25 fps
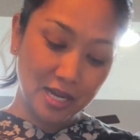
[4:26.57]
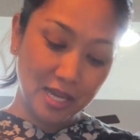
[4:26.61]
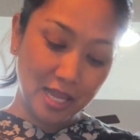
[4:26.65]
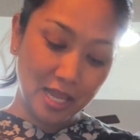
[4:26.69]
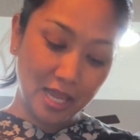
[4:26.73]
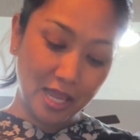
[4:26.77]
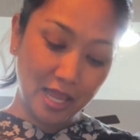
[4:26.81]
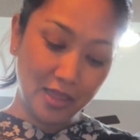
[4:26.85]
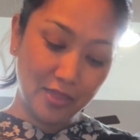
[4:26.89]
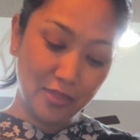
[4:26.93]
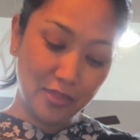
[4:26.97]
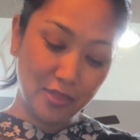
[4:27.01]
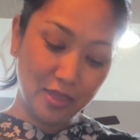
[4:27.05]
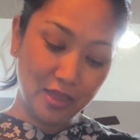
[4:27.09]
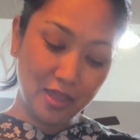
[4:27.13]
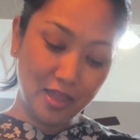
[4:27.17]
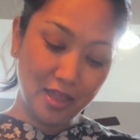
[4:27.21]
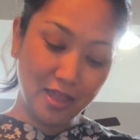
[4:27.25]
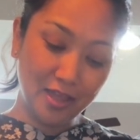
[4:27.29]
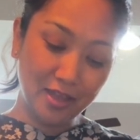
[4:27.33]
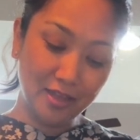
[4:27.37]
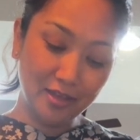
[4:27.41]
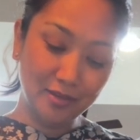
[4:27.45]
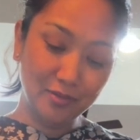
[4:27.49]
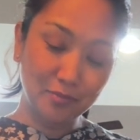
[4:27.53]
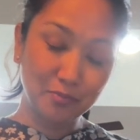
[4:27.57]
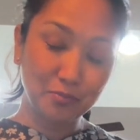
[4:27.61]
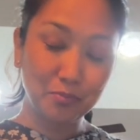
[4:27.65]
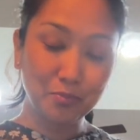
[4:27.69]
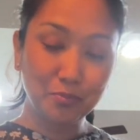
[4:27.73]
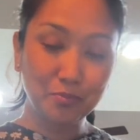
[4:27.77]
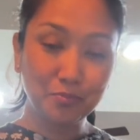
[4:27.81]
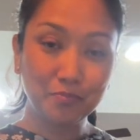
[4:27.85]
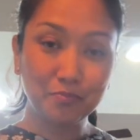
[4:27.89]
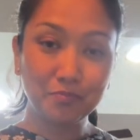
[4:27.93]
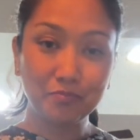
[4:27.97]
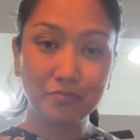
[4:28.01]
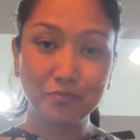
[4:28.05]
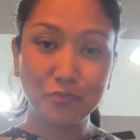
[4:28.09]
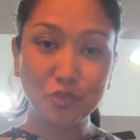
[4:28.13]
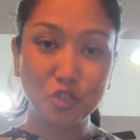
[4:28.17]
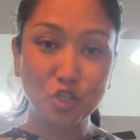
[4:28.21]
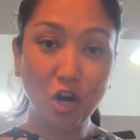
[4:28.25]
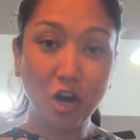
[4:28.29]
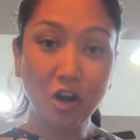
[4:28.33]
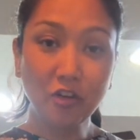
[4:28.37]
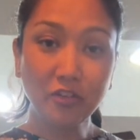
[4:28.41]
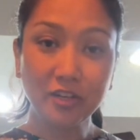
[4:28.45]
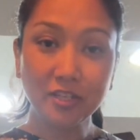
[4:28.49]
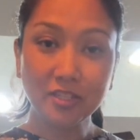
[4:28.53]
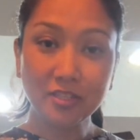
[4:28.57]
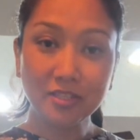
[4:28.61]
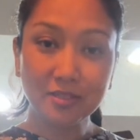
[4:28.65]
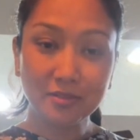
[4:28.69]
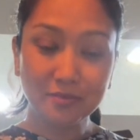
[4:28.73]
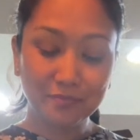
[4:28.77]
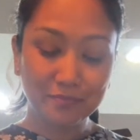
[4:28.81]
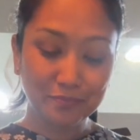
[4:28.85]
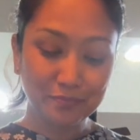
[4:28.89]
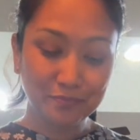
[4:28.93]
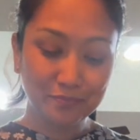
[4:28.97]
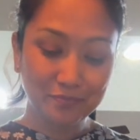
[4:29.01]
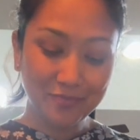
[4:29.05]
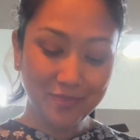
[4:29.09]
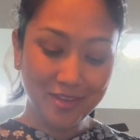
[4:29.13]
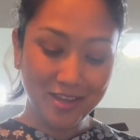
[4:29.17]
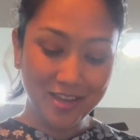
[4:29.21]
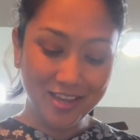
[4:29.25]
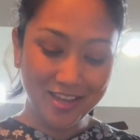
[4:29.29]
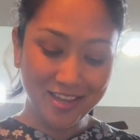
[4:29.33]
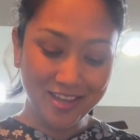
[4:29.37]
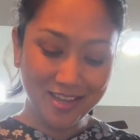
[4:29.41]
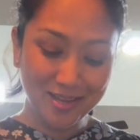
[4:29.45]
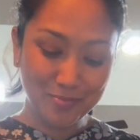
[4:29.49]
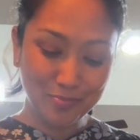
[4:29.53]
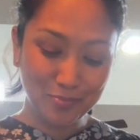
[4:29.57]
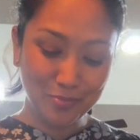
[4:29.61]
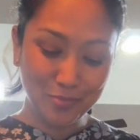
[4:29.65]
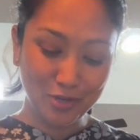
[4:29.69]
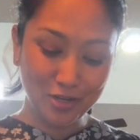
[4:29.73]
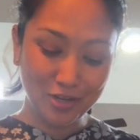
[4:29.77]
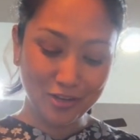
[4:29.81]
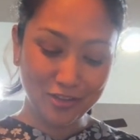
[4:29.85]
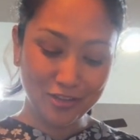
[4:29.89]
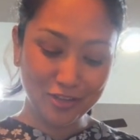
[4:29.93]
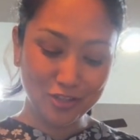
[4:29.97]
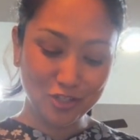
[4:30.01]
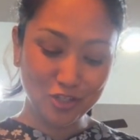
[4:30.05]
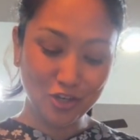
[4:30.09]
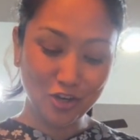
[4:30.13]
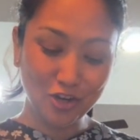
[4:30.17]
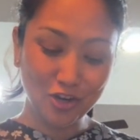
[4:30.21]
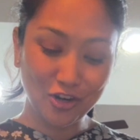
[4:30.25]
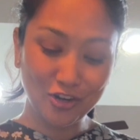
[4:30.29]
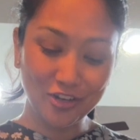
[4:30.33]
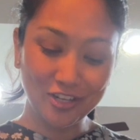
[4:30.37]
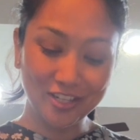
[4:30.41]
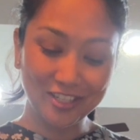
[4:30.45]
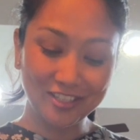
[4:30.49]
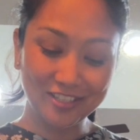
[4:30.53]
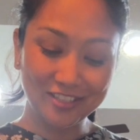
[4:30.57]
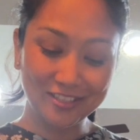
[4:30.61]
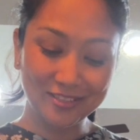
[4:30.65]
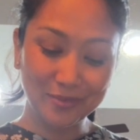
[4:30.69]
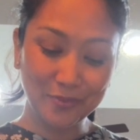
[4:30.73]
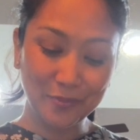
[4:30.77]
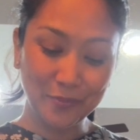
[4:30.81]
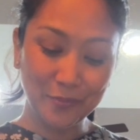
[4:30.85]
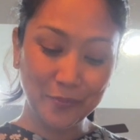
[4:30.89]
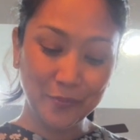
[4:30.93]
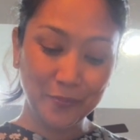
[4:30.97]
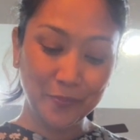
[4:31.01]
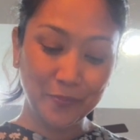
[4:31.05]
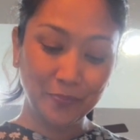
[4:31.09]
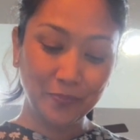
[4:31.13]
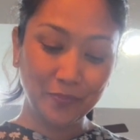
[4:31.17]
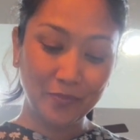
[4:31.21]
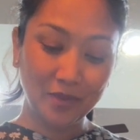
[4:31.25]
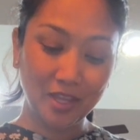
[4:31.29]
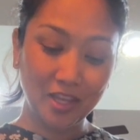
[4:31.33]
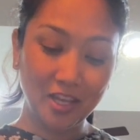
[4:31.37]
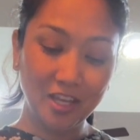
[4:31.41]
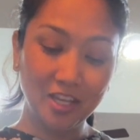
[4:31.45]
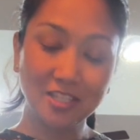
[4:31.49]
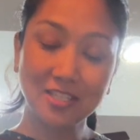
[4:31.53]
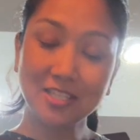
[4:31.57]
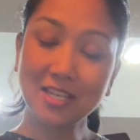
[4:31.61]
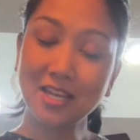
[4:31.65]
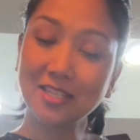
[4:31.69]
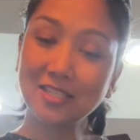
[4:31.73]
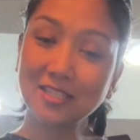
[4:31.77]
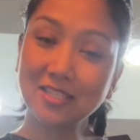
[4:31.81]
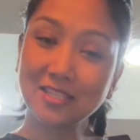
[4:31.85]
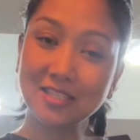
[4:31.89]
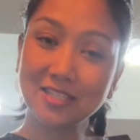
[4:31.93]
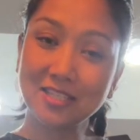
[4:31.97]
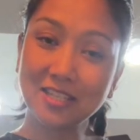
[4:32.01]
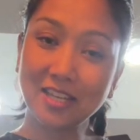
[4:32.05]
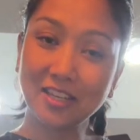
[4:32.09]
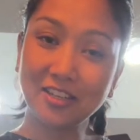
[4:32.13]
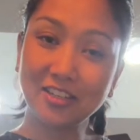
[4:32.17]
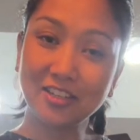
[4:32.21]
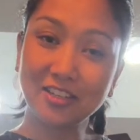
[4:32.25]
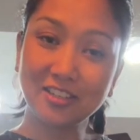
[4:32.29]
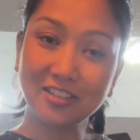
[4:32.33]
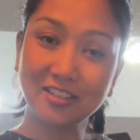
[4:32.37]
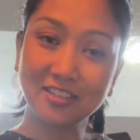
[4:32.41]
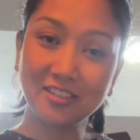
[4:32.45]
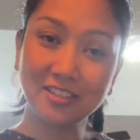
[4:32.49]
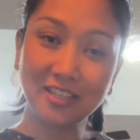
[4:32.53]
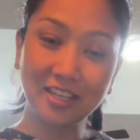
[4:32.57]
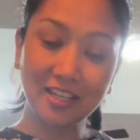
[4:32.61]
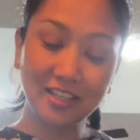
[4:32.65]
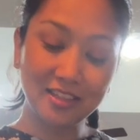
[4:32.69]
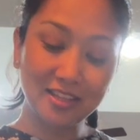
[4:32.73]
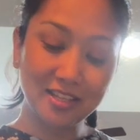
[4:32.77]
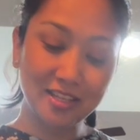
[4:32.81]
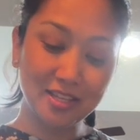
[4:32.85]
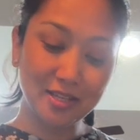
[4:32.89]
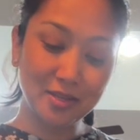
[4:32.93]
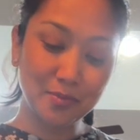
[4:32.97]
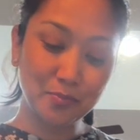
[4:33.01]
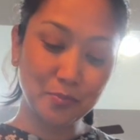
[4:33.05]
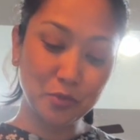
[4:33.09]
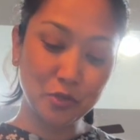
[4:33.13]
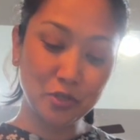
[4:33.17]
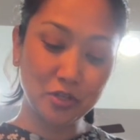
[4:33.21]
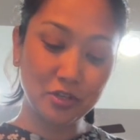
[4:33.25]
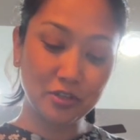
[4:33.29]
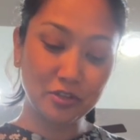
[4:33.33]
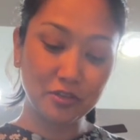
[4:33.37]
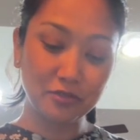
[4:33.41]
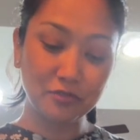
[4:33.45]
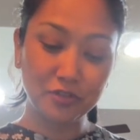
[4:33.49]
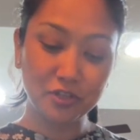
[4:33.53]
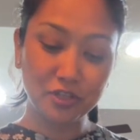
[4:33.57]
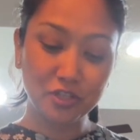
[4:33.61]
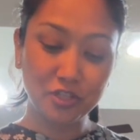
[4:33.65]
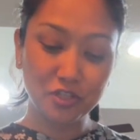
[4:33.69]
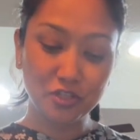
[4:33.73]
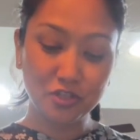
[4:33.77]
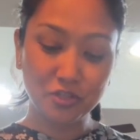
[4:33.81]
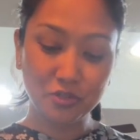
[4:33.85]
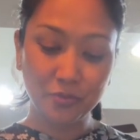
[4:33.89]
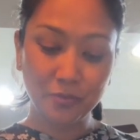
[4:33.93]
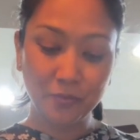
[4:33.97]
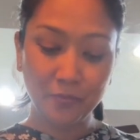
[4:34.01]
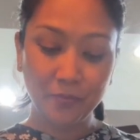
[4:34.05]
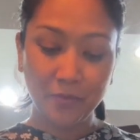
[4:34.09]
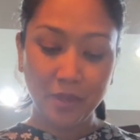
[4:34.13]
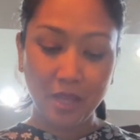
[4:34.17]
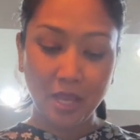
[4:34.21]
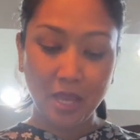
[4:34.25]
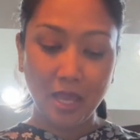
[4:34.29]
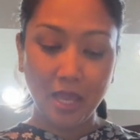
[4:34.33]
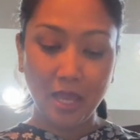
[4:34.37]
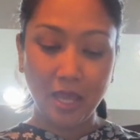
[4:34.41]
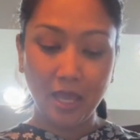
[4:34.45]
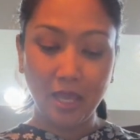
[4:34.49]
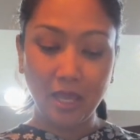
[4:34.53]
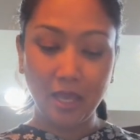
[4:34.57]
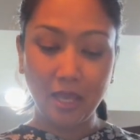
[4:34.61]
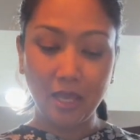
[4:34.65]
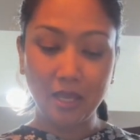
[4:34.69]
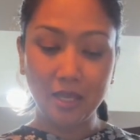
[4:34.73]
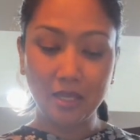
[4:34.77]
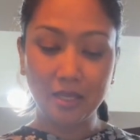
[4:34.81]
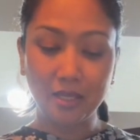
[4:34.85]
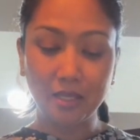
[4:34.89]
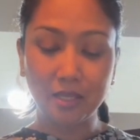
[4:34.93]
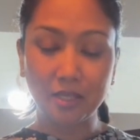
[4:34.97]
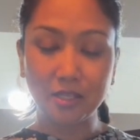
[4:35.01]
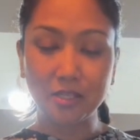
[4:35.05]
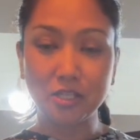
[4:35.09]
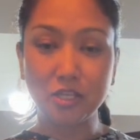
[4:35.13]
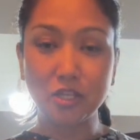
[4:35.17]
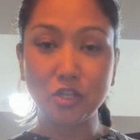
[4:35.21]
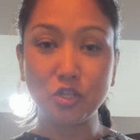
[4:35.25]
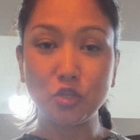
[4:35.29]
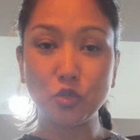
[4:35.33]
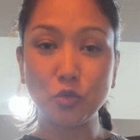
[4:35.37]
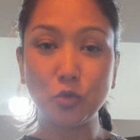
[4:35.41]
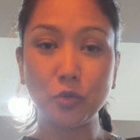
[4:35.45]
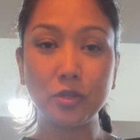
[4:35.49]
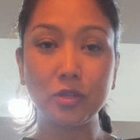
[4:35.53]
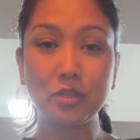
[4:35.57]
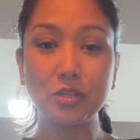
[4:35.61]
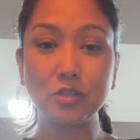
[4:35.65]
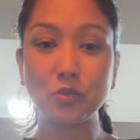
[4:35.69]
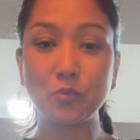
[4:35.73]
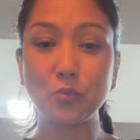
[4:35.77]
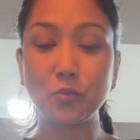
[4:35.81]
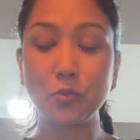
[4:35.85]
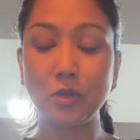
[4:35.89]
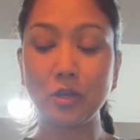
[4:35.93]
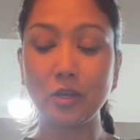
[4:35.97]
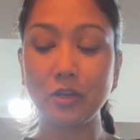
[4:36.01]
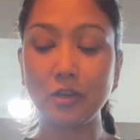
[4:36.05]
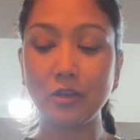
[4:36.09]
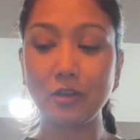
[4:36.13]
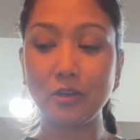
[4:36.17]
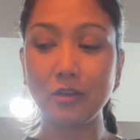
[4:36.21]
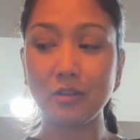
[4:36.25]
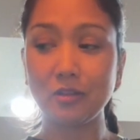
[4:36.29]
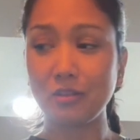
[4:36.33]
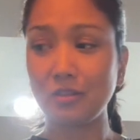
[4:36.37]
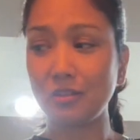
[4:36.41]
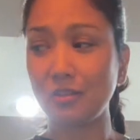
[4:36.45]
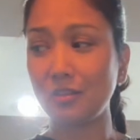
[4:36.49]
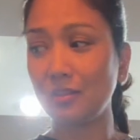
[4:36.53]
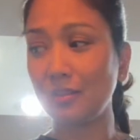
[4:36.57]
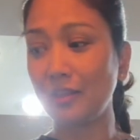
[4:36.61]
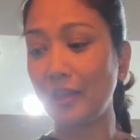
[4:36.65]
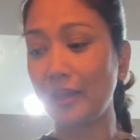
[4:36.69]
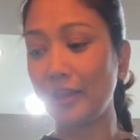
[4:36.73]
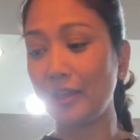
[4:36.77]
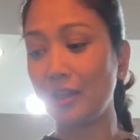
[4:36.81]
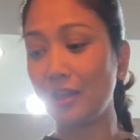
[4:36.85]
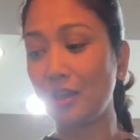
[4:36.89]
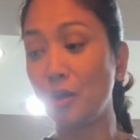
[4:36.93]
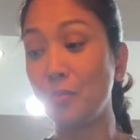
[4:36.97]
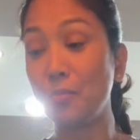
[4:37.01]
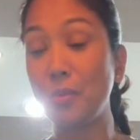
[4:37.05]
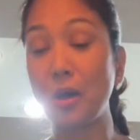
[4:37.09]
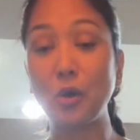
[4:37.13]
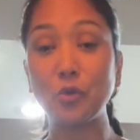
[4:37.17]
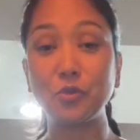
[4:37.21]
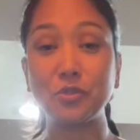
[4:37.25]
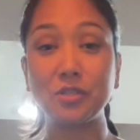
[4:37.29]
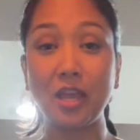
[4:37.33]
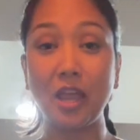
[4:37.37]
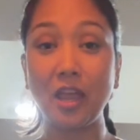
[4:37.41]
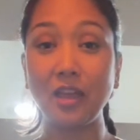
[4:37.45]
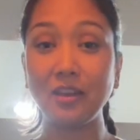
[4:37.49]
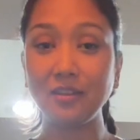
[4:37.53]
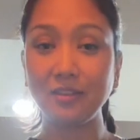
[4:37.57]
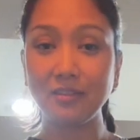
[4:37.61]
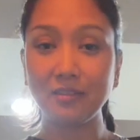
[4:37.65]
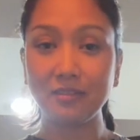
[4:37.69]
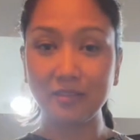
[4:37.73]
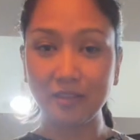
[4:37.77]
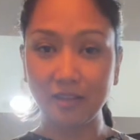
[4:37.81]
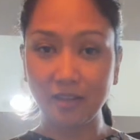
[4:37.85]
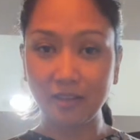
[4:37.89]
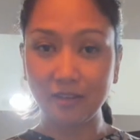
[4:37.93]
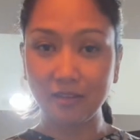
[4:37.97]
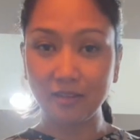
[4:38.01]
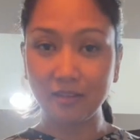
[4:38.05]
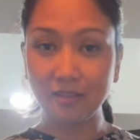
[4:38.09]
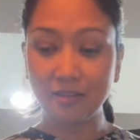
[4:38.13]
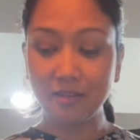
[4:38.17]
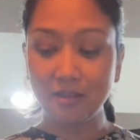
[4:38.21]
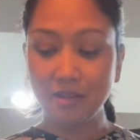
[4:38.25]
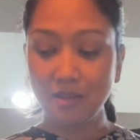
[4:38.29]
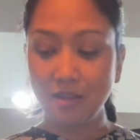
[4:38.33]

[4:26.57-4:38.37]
and then jar it. Put it in the jar in a airtight container, and then put it in the fridge. And enjoy this with like about anything.